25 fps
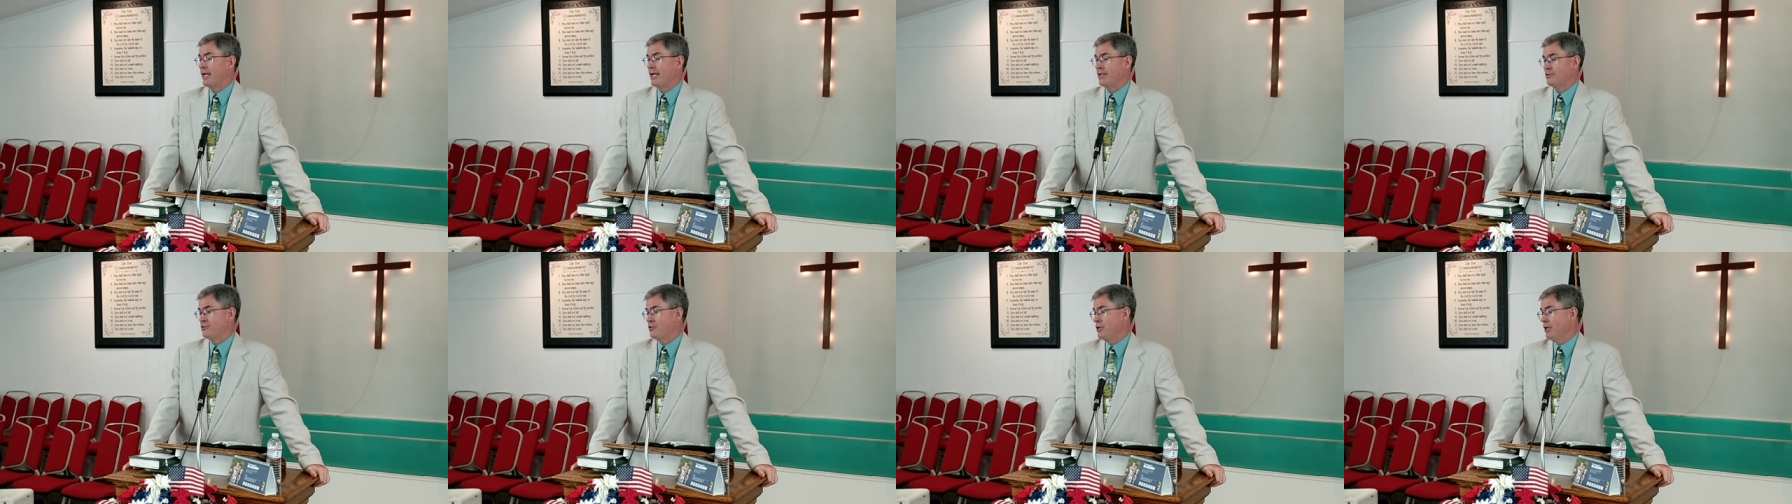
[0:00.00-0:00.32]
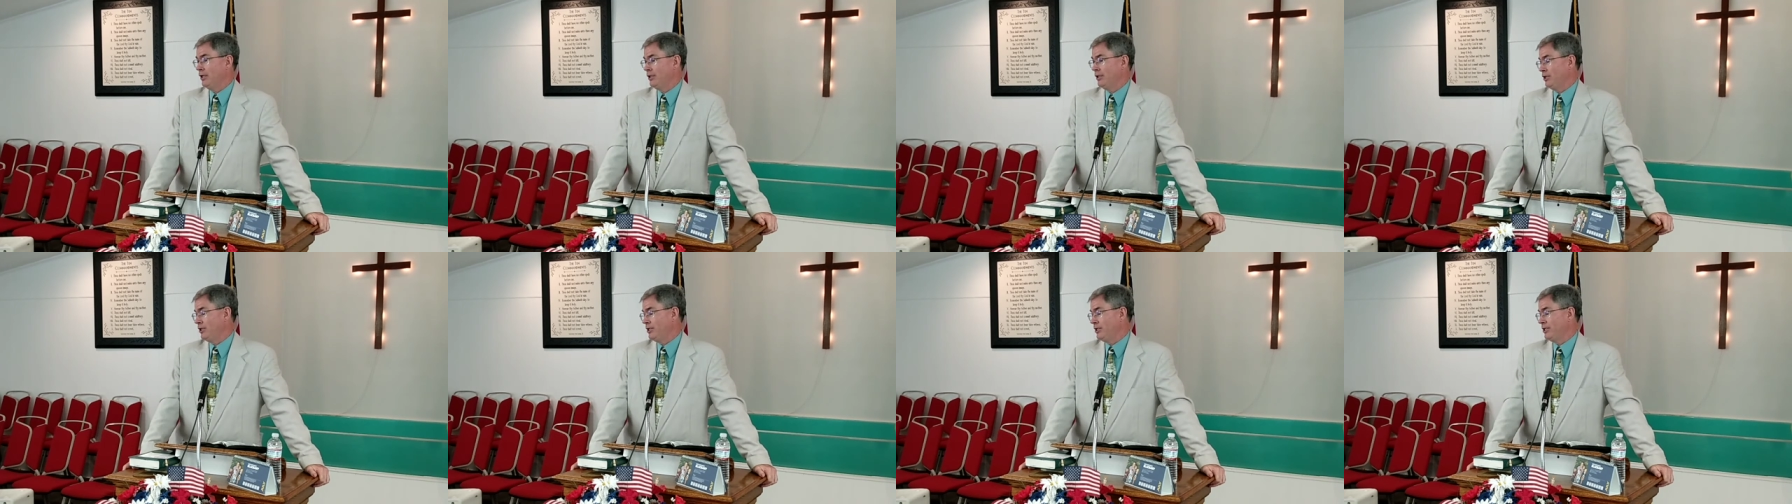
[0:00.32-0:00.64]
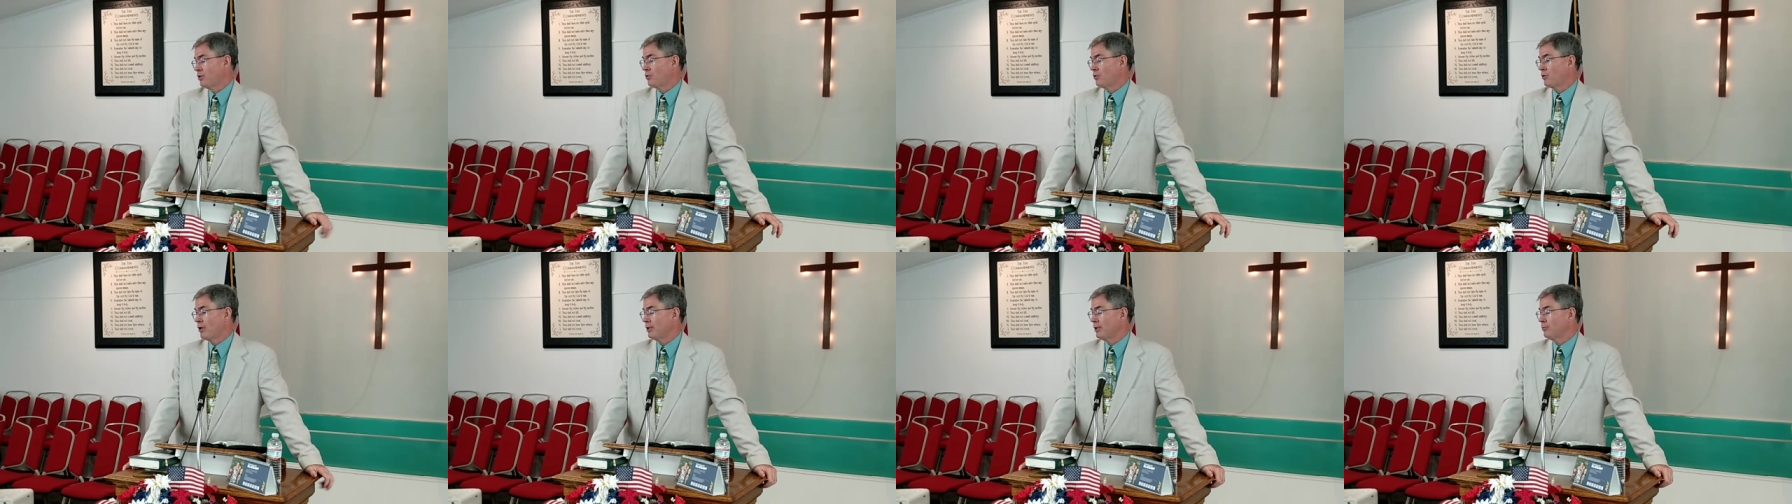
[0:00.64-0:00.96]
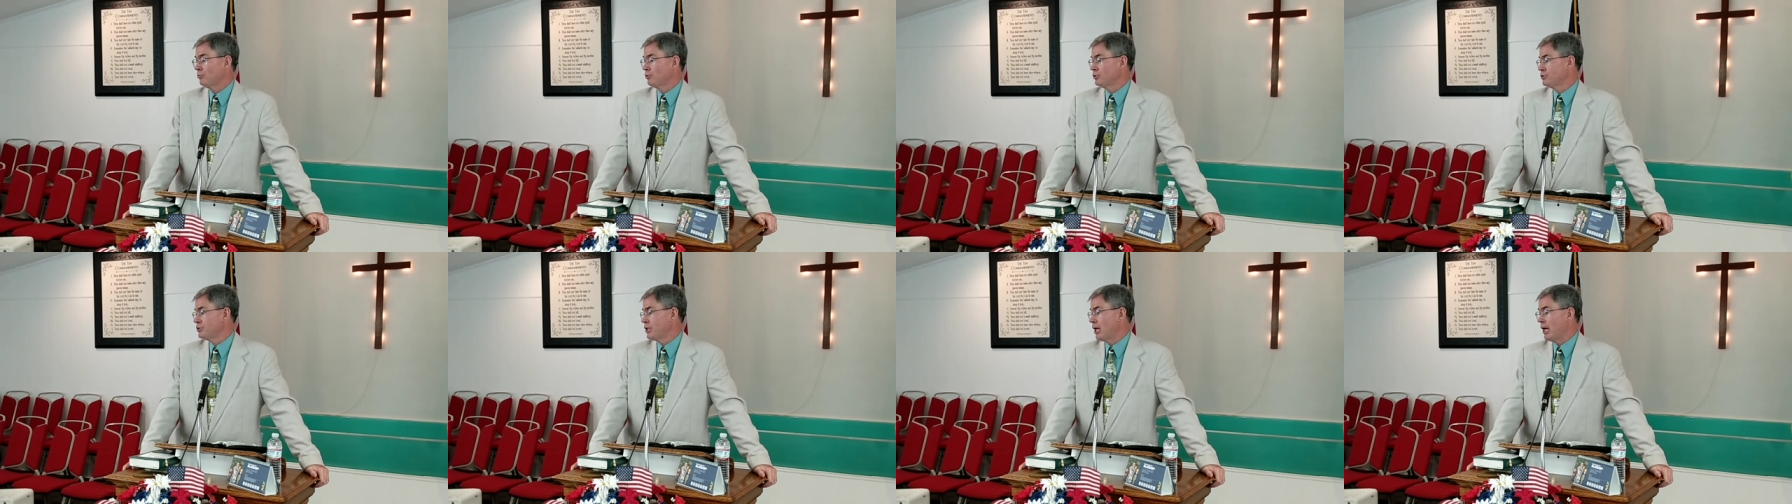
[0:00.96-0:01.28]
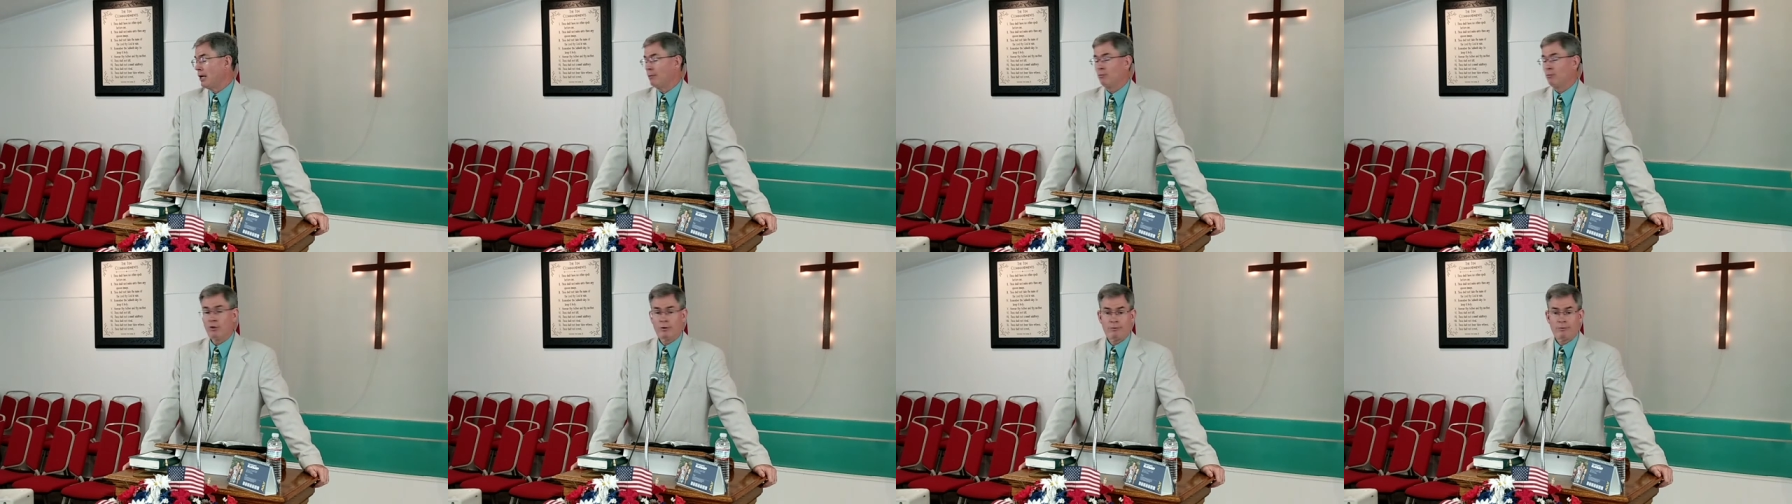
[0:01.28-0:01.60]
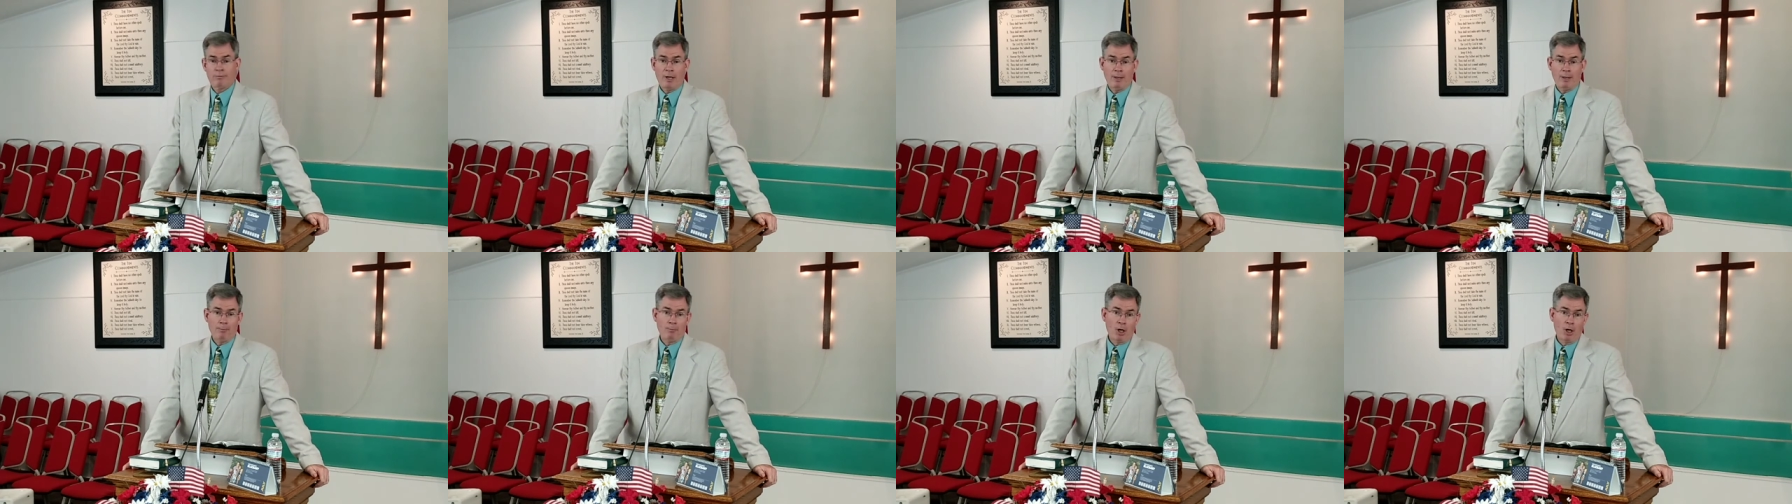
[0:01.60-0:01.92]
has done an incredible job with
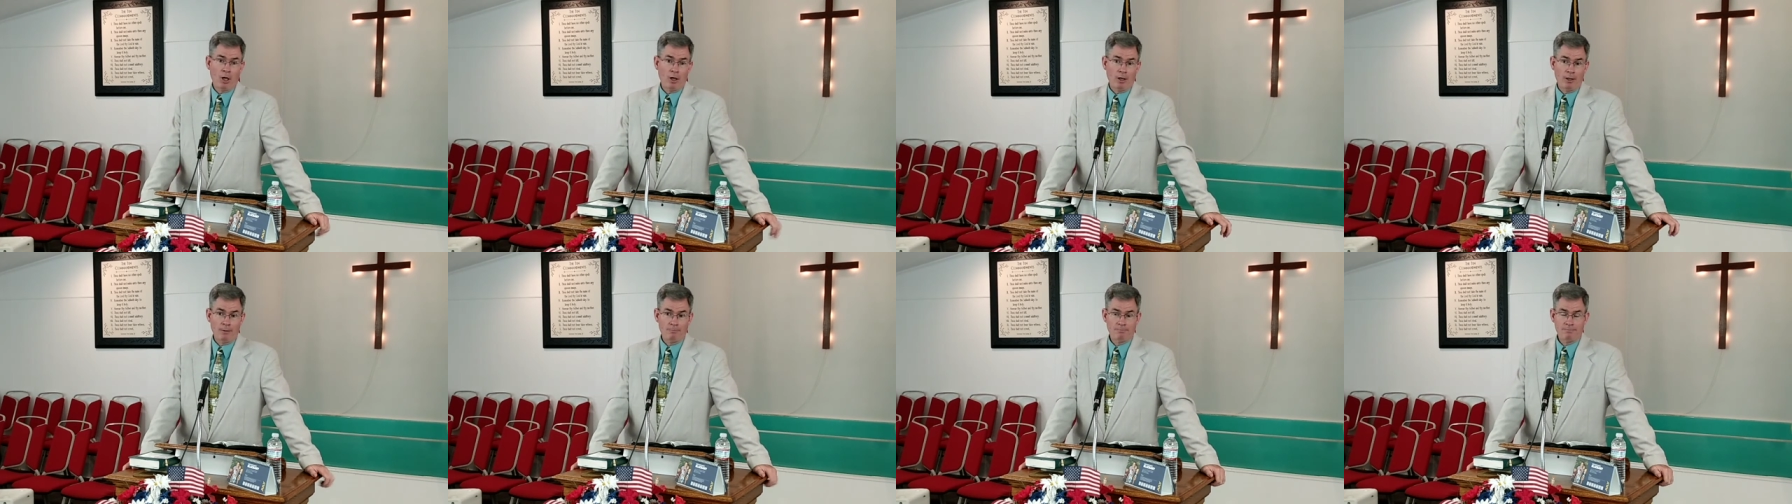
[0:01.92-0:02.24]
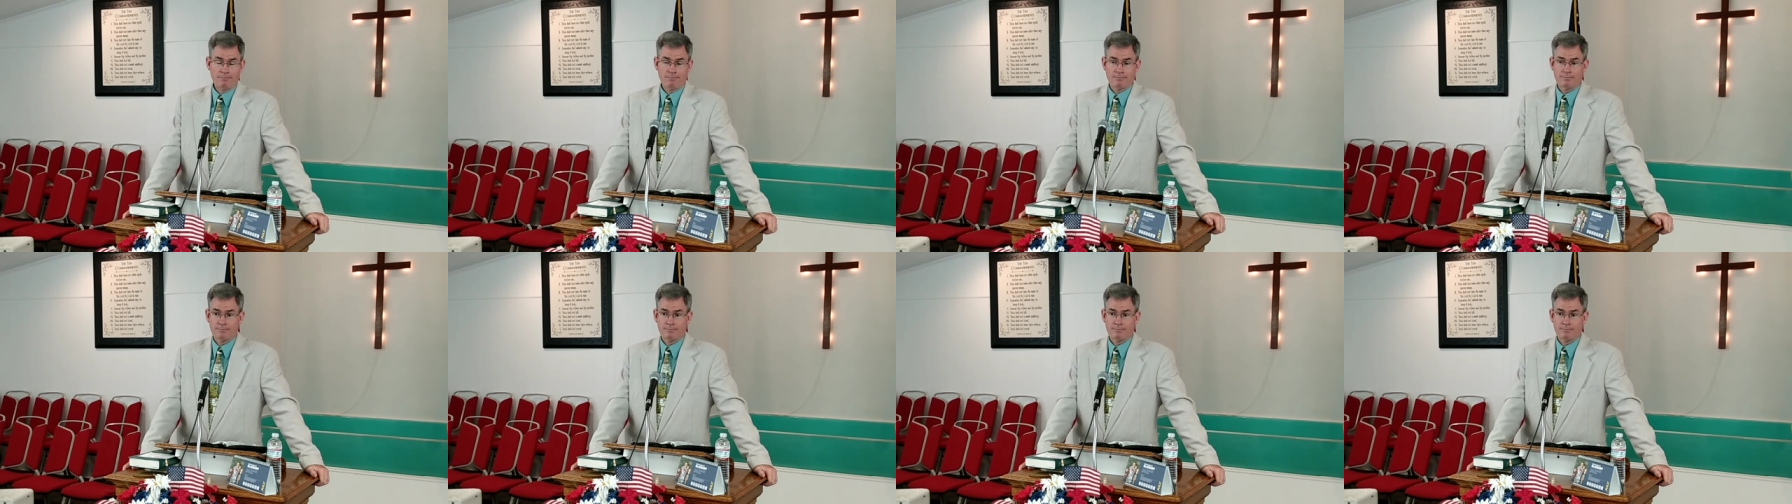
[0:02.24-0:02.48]
my mom.